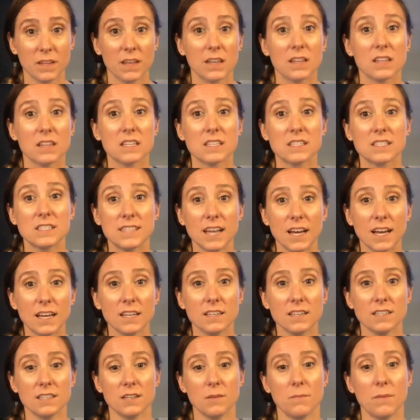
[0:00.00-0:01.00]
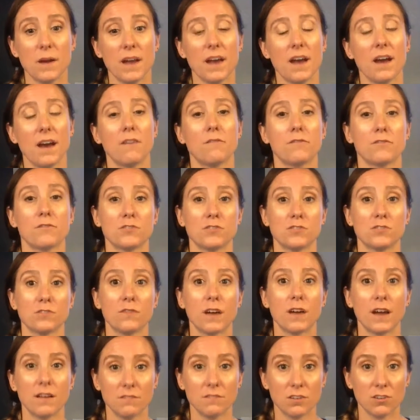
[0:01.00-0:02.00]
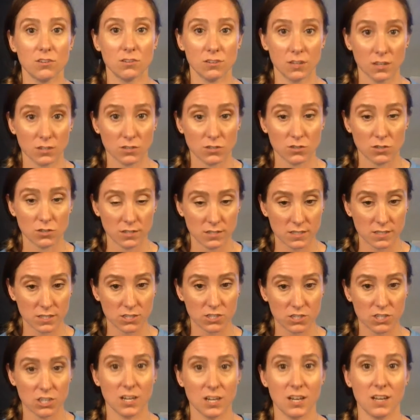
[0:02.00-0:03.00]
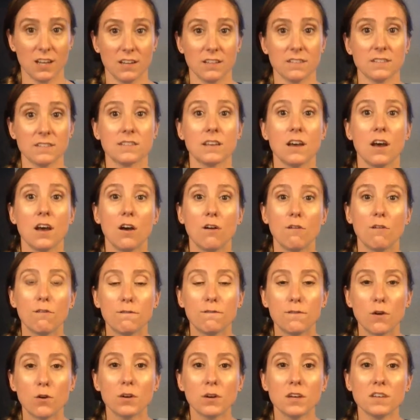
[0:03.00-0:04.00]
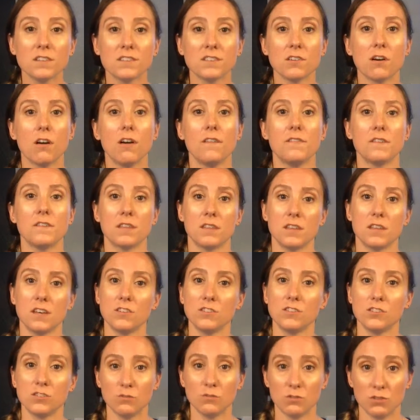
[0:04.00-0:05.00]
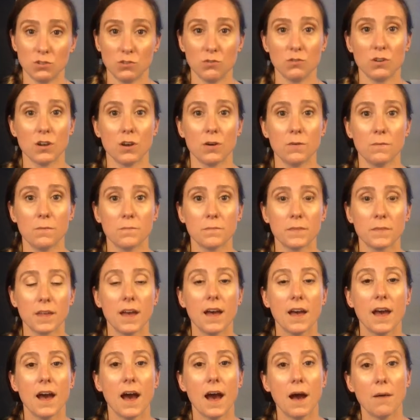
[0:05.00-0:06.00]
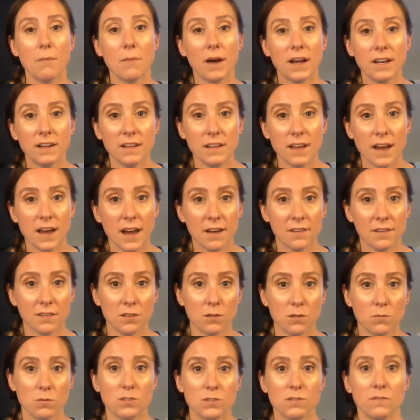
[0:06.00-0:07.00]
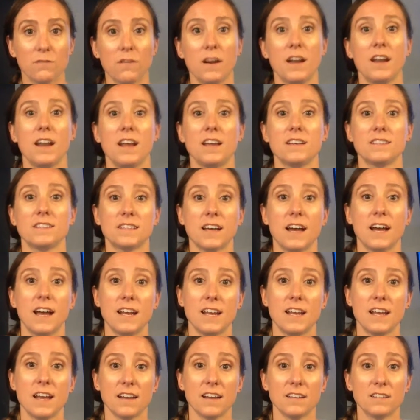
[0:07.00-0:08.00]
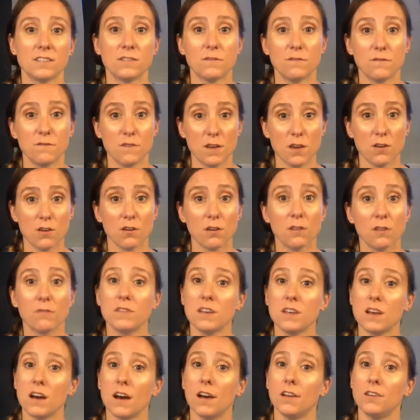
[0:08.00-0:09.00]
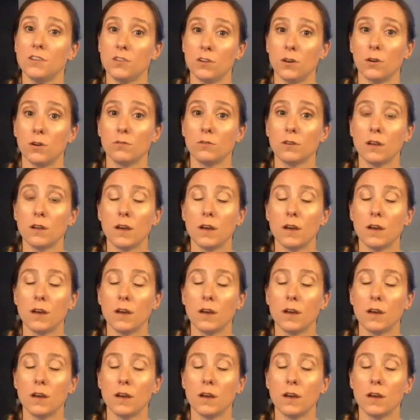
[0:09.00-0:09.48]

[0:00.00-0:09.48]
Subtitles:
The second tip I have for surviving your next transition is focus on the things you do know. At Mind of the Athlete, we define anxiety as fear of the unknown.